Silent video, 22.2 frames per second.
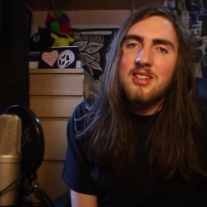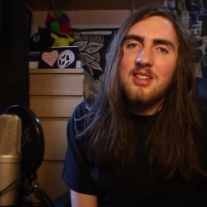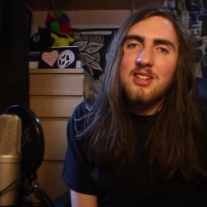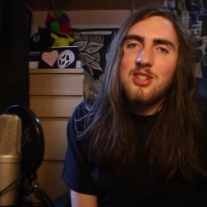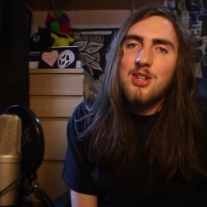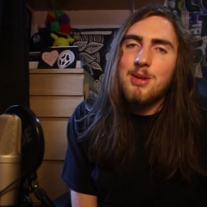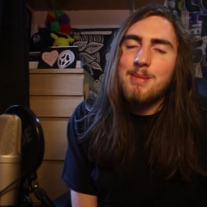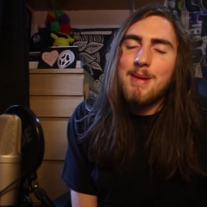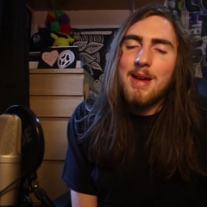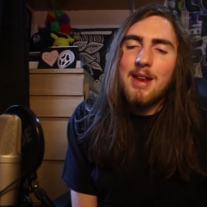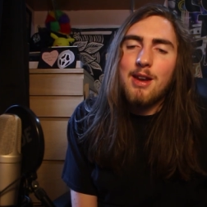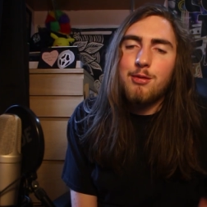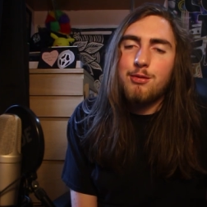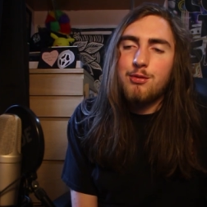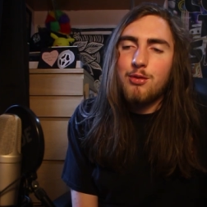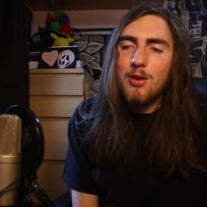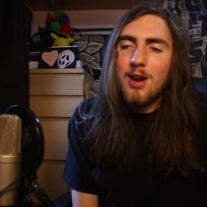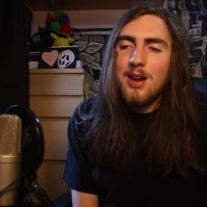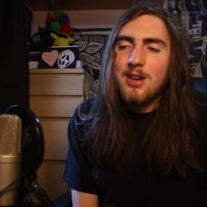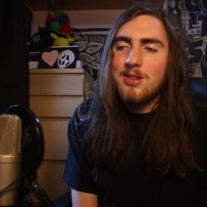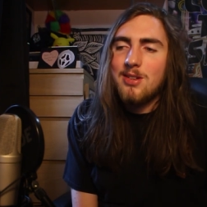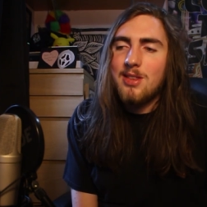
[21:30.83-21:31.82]
She made it
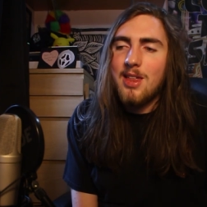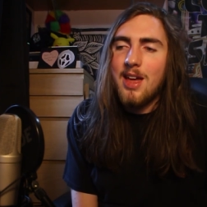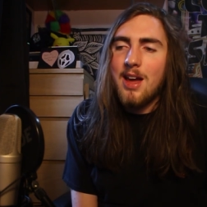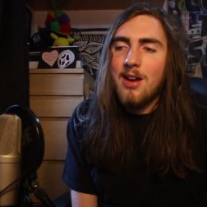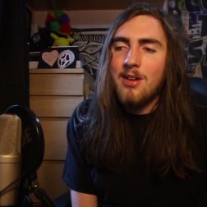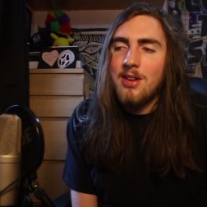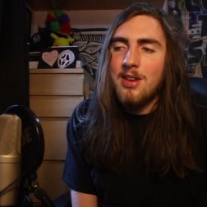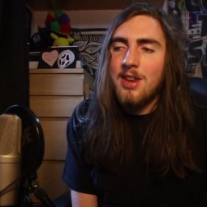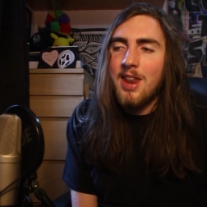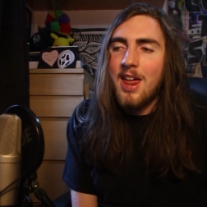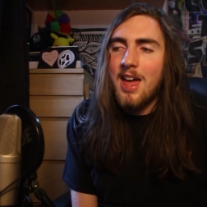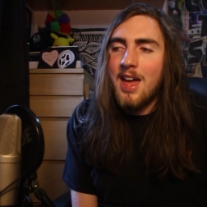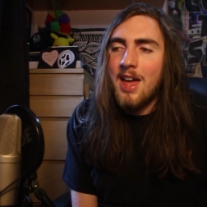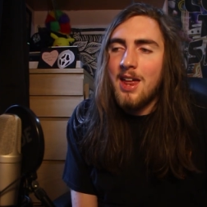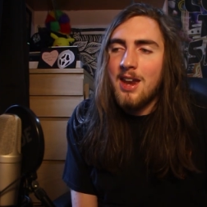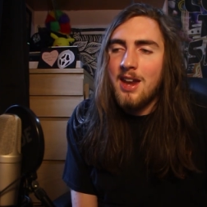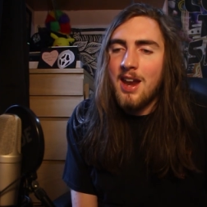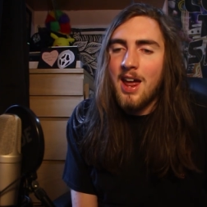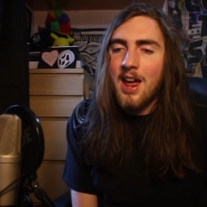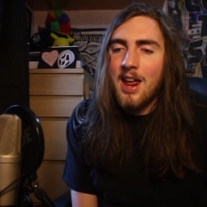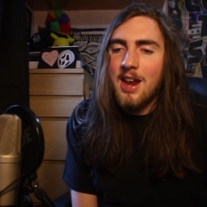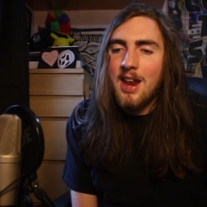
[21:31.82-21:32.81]
fresh there and
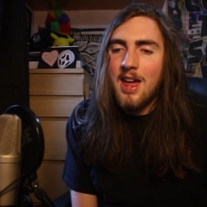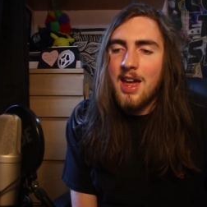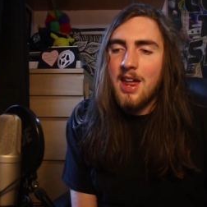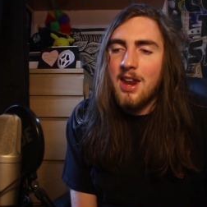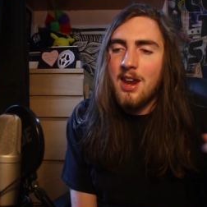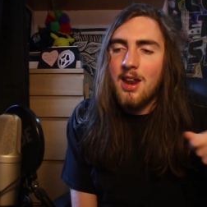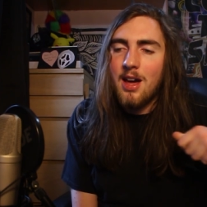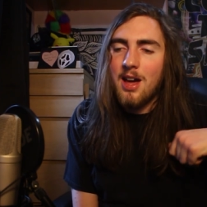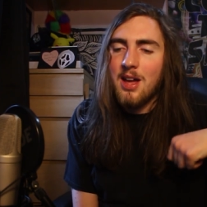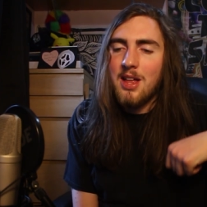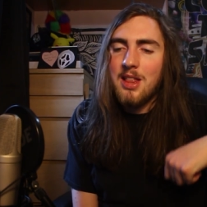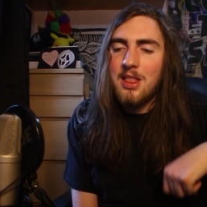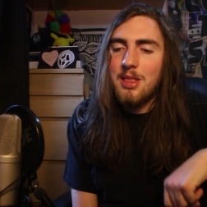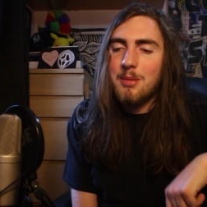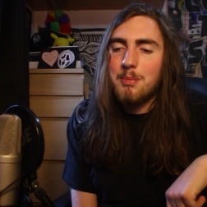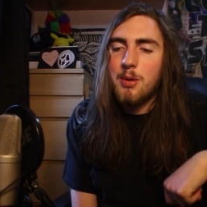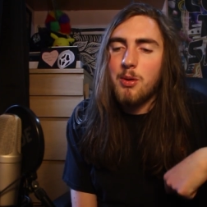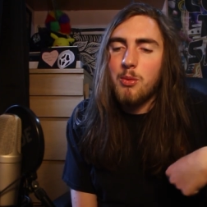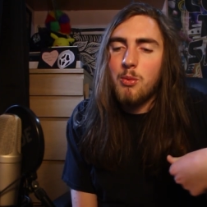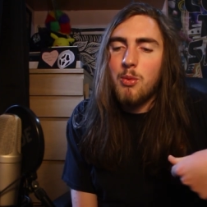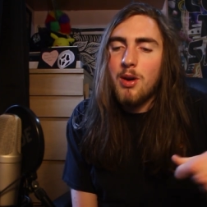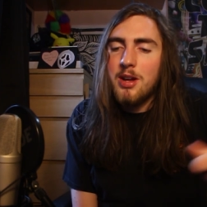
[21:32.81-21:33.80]
then
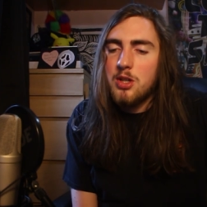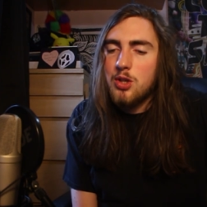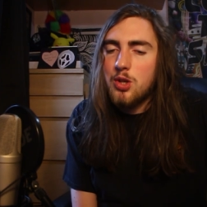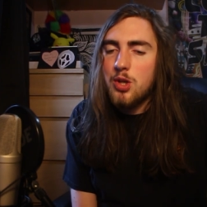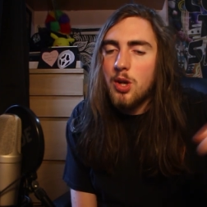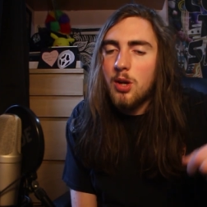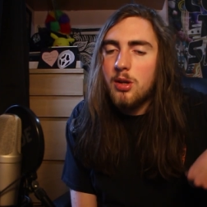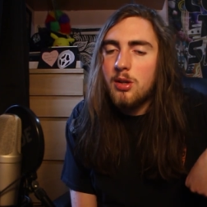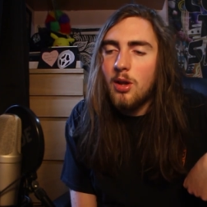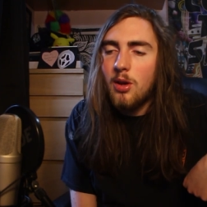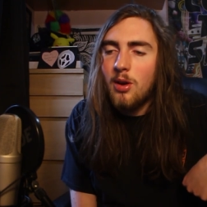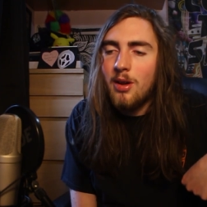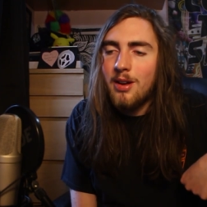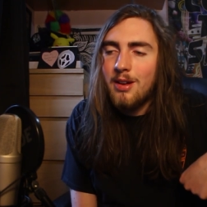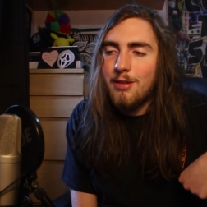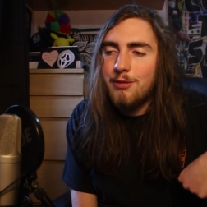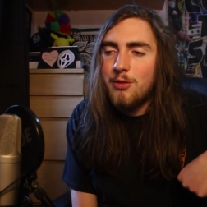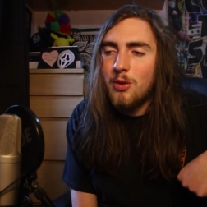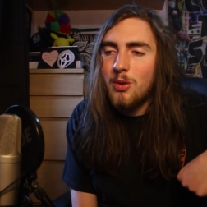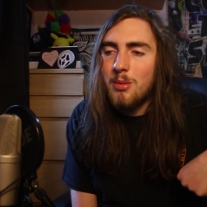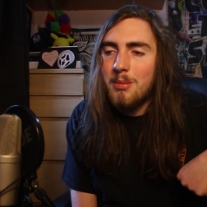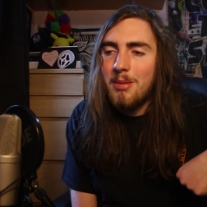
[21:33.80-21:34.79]
put white chocolate on
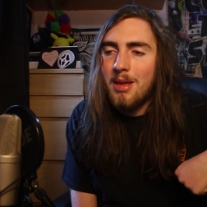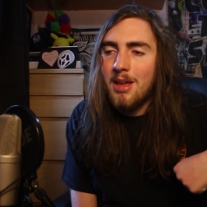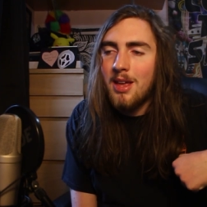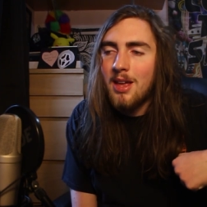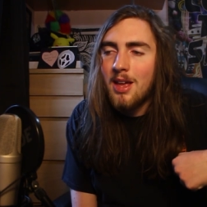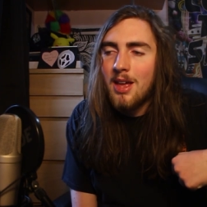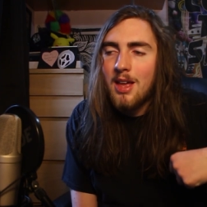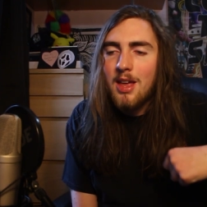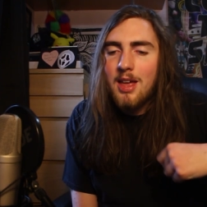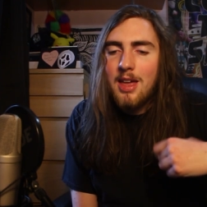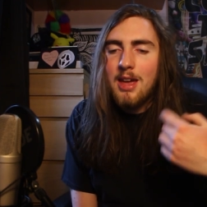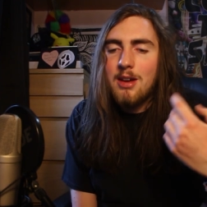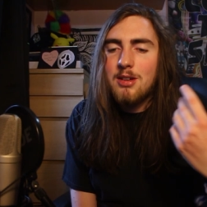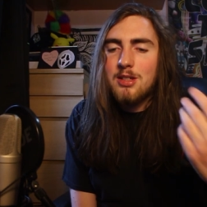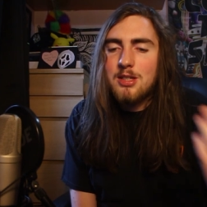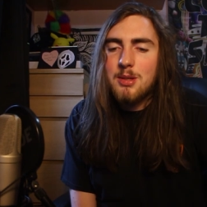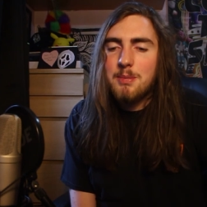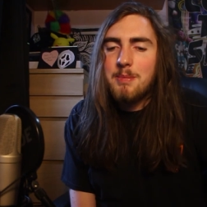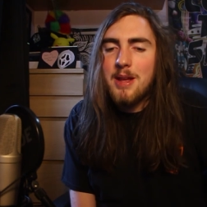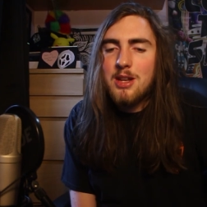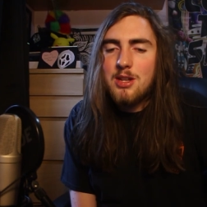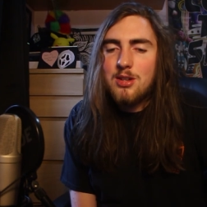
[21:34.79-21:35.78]
it for me. Here's
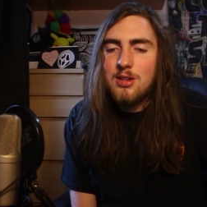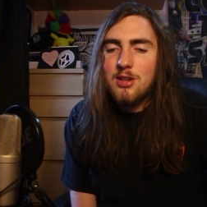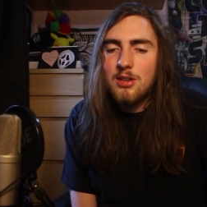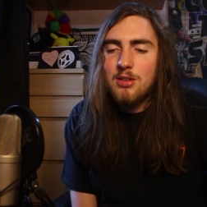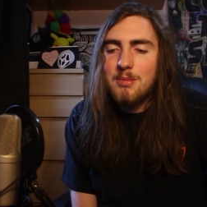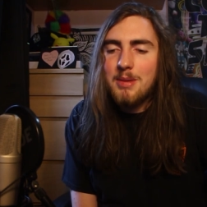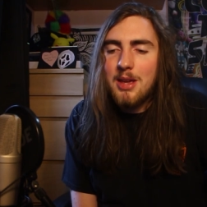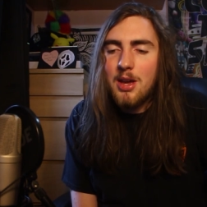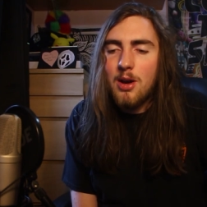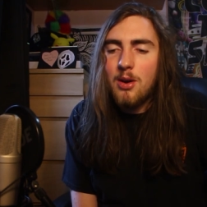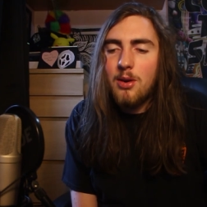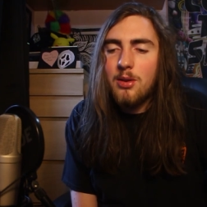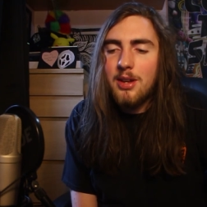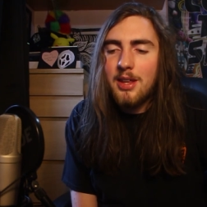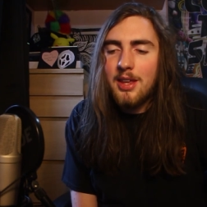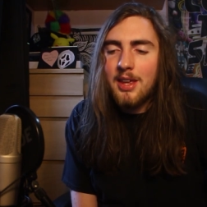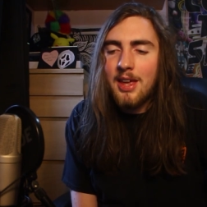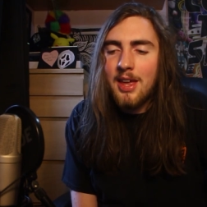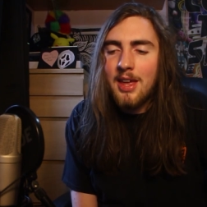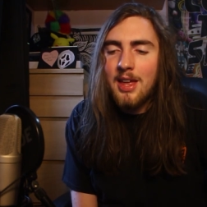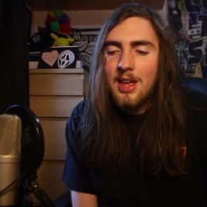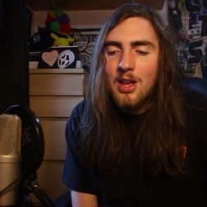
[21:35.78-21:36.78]
a picture of me
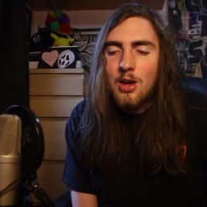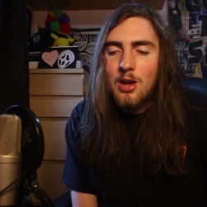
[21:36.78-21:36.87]
holding it